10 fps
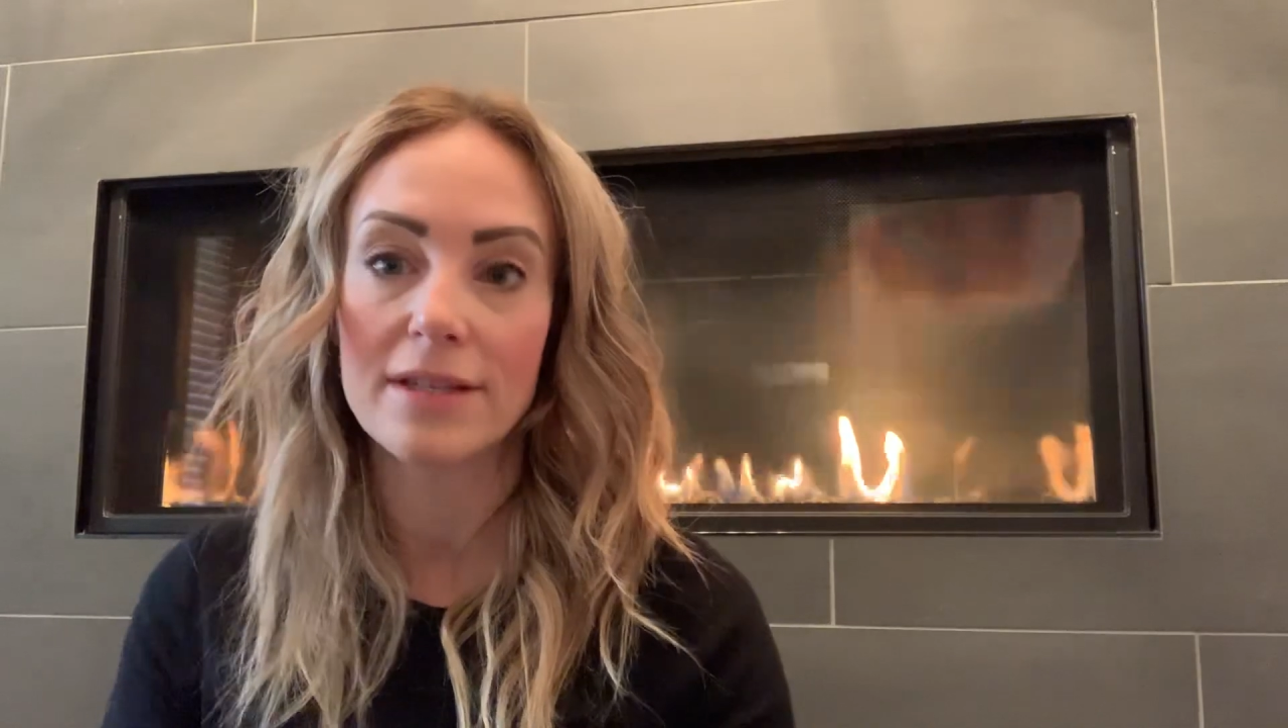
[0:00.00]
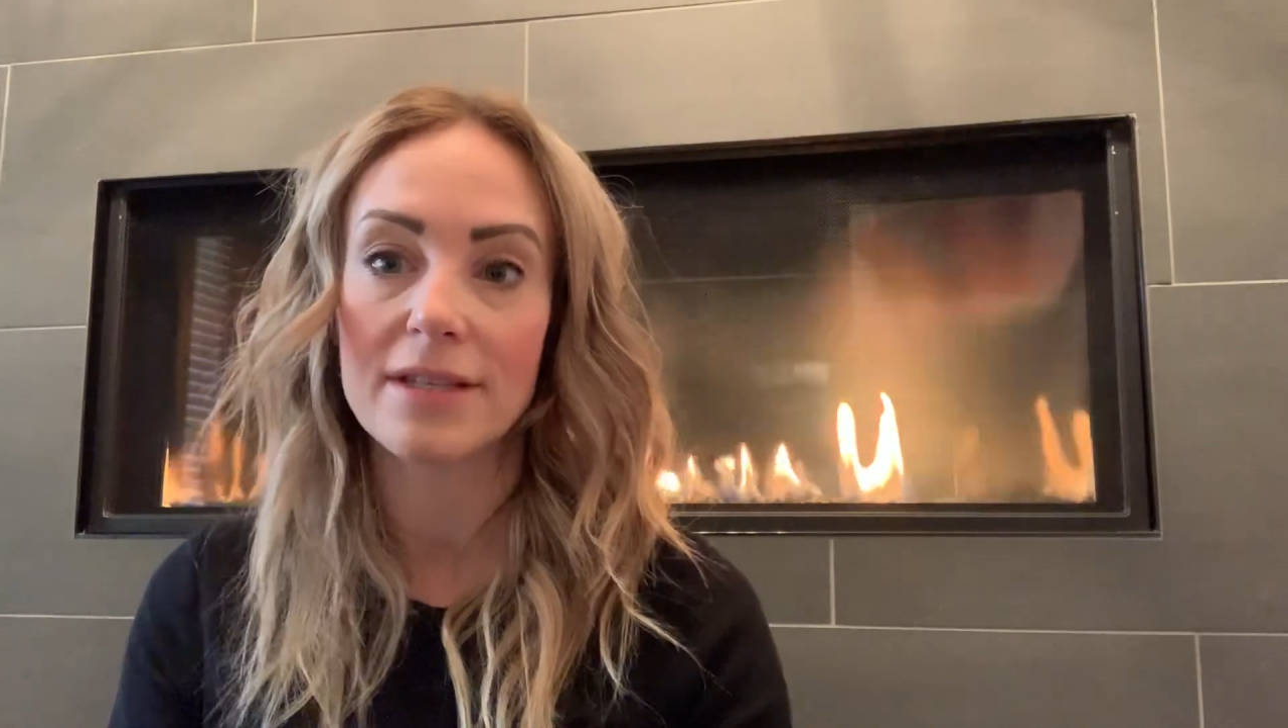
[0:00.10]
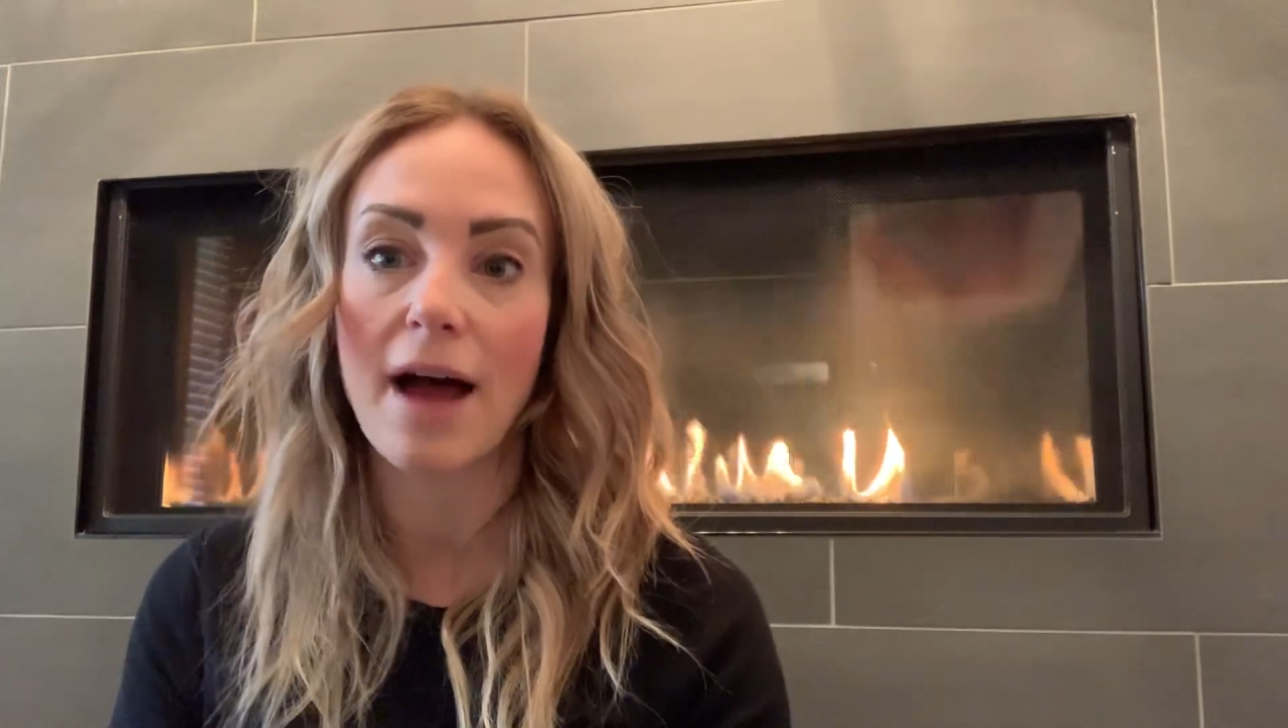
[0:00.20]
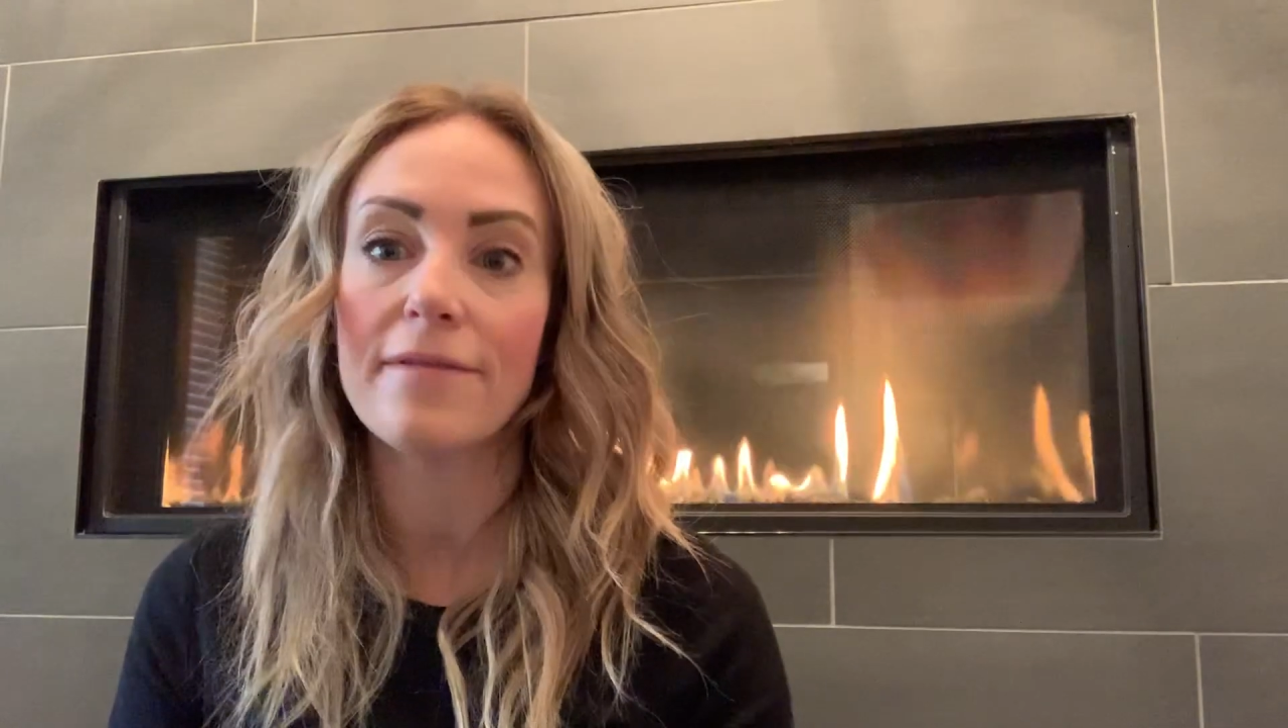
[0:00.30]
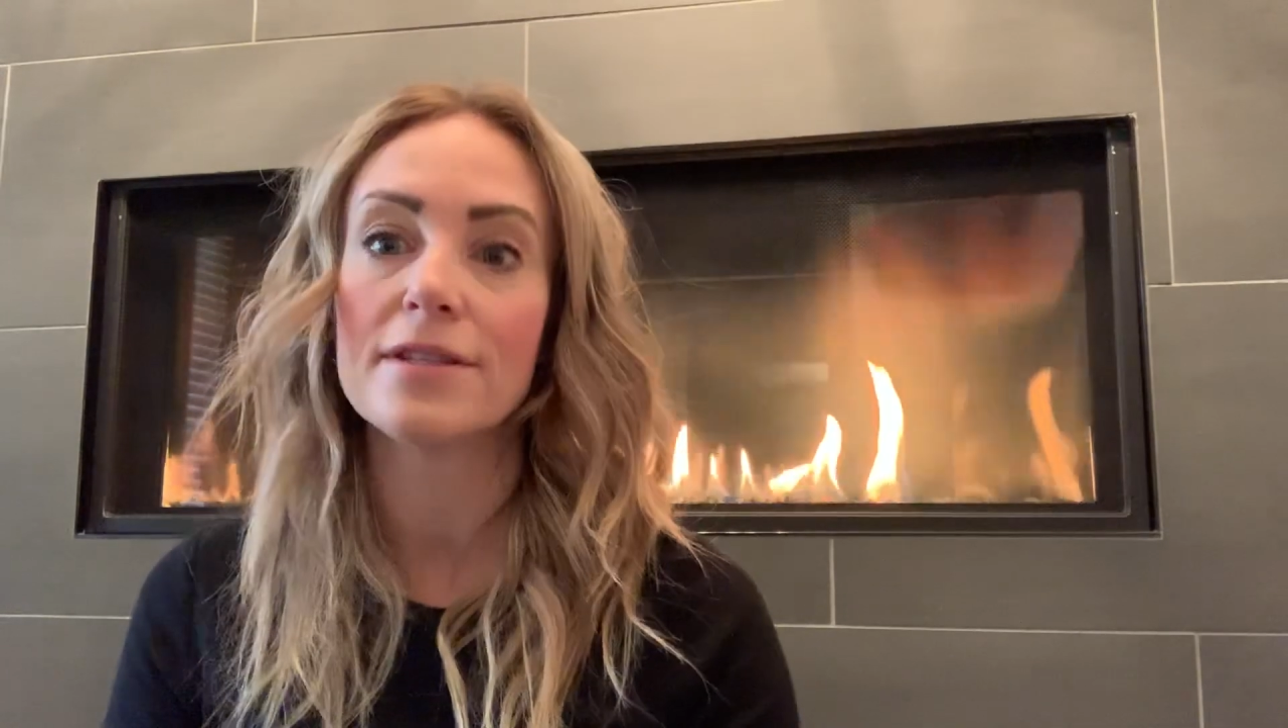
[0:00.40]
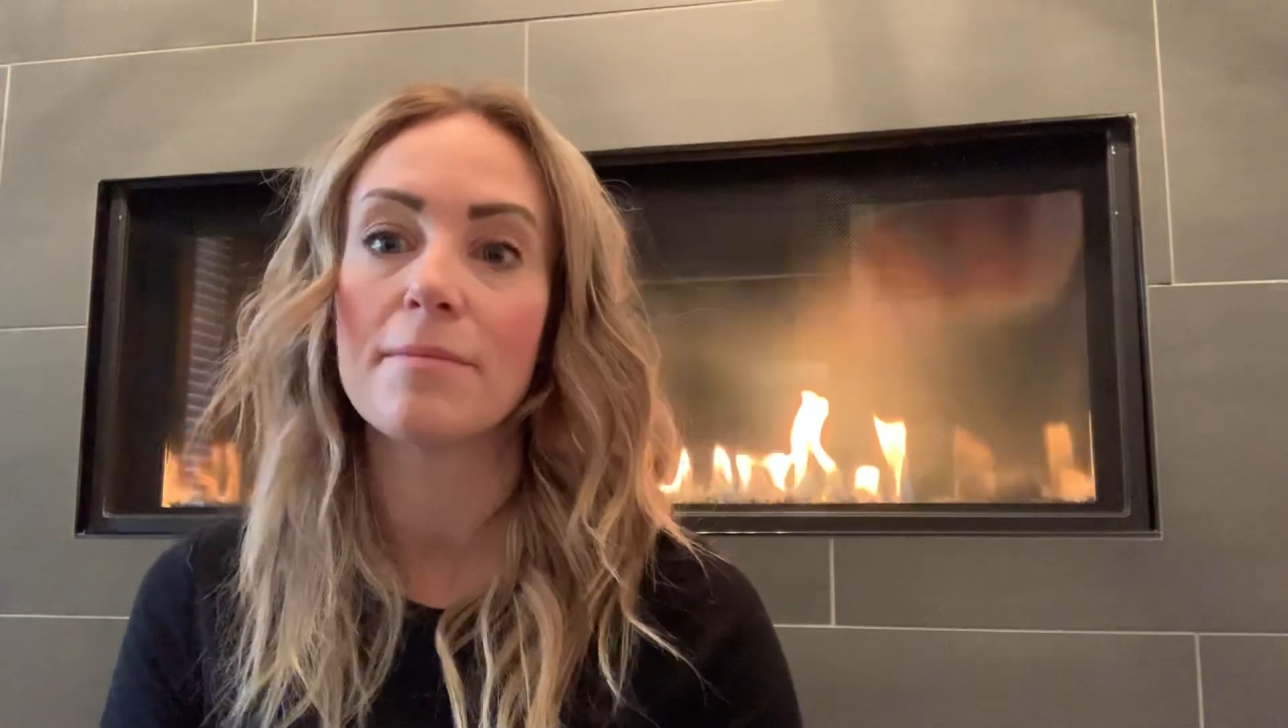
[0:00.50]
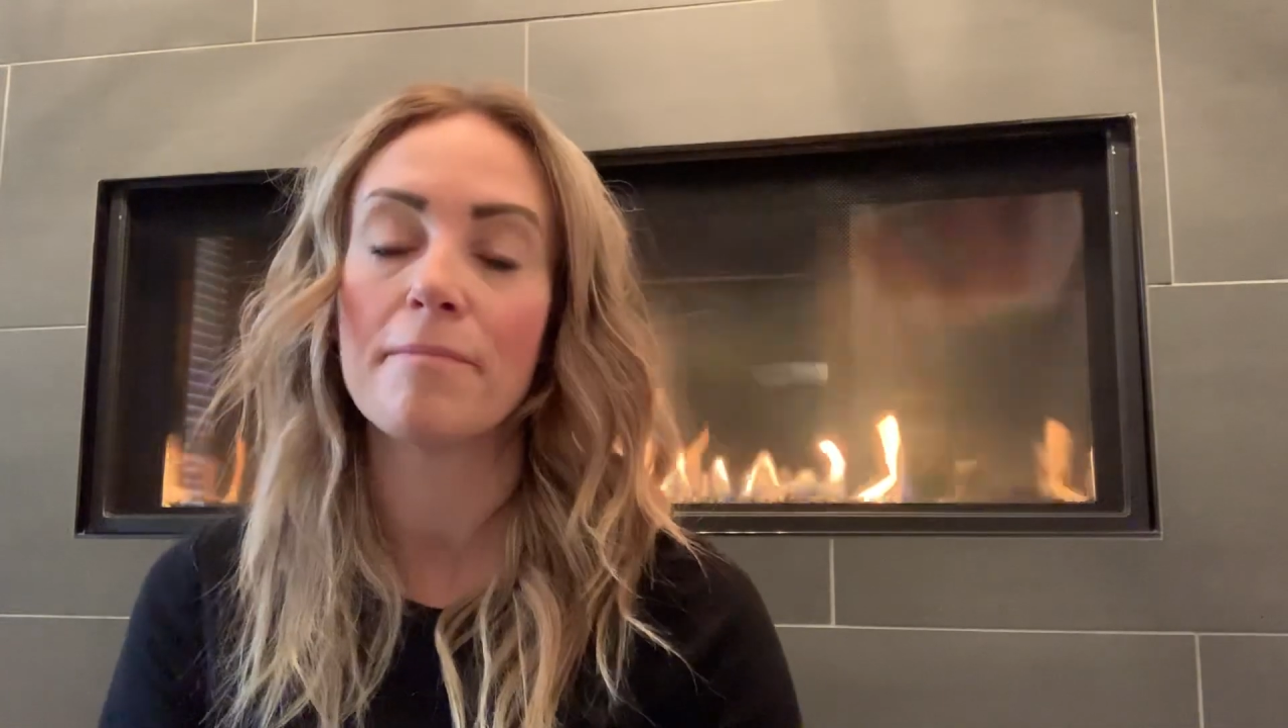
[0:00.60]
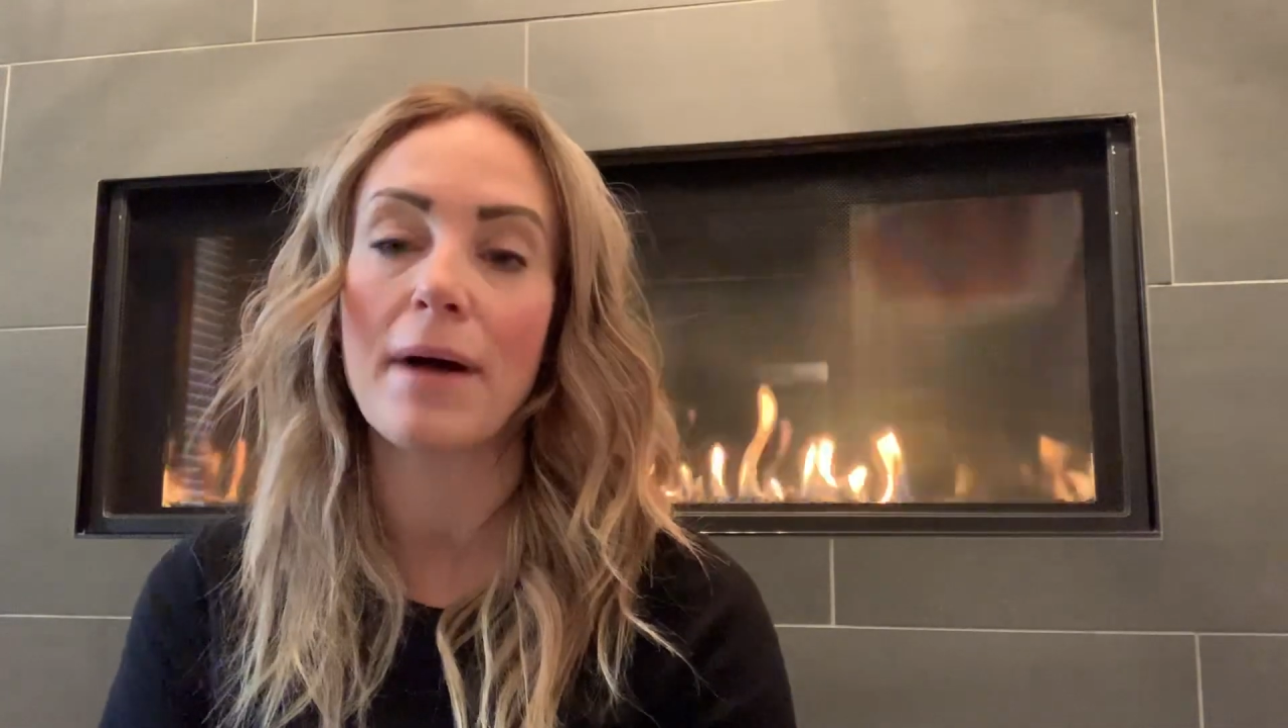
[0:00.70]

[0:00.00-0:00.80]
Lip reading: stuff,